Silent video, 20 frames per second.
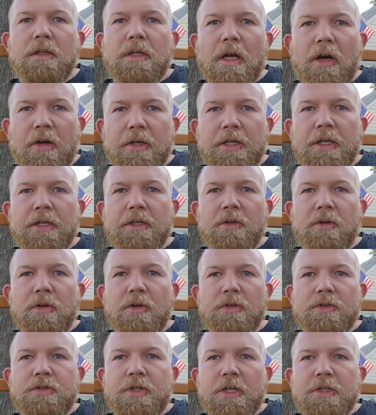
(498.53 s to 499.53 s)
Now I need an
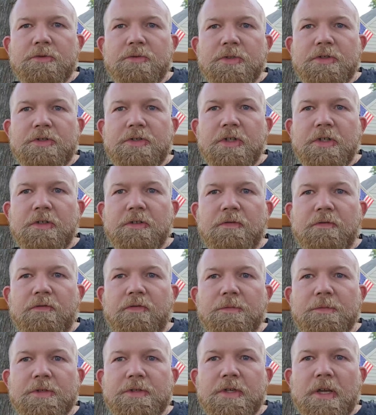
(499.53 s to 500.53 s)
oil change receipt
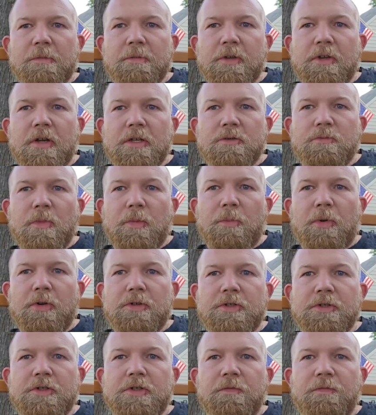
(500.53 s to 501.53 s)
from the time the customer
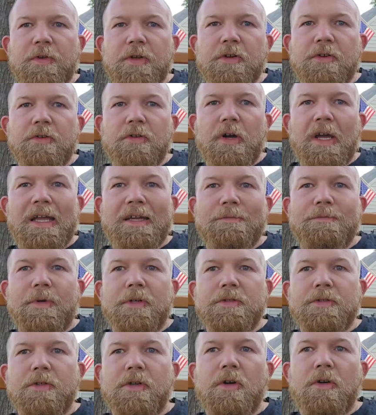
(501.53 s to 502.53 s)
purchased the vehicle eight
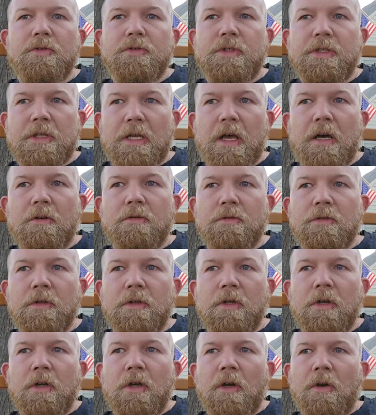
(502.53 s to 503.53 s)
months ago to now.
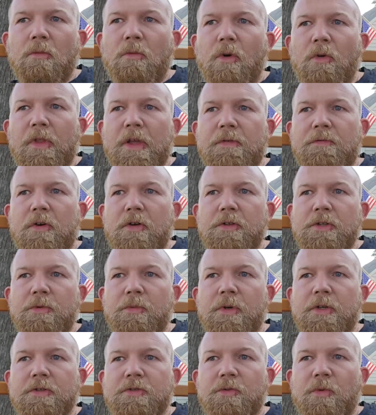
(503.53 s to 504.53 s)
Well, they've only
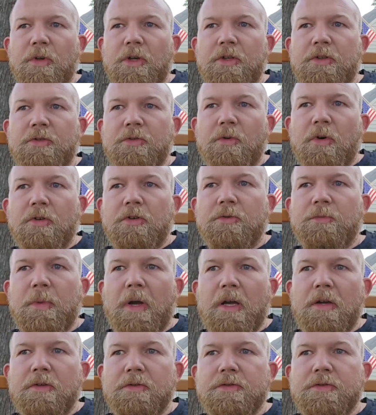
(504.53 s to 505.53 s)
went 2,200
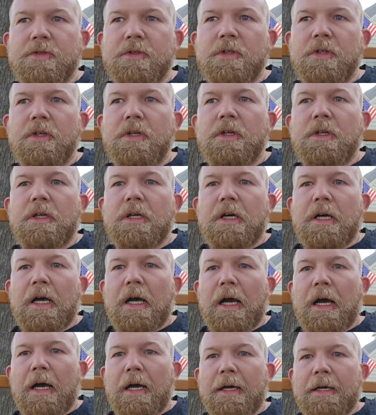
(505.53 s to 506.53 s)
miles.
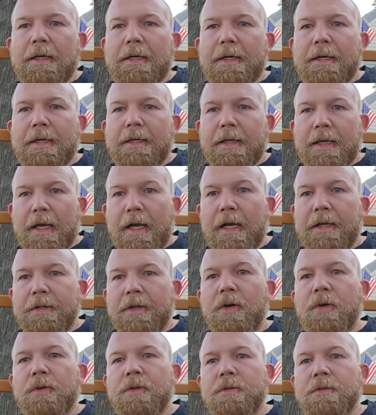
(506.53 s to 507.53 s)
Yeah, I
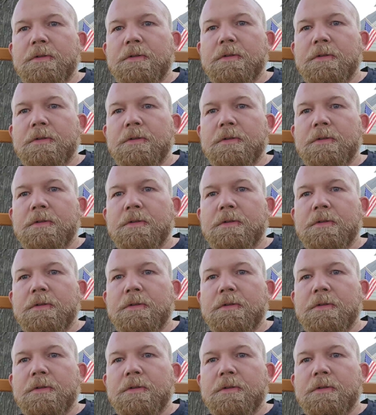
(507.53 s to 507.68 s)
know.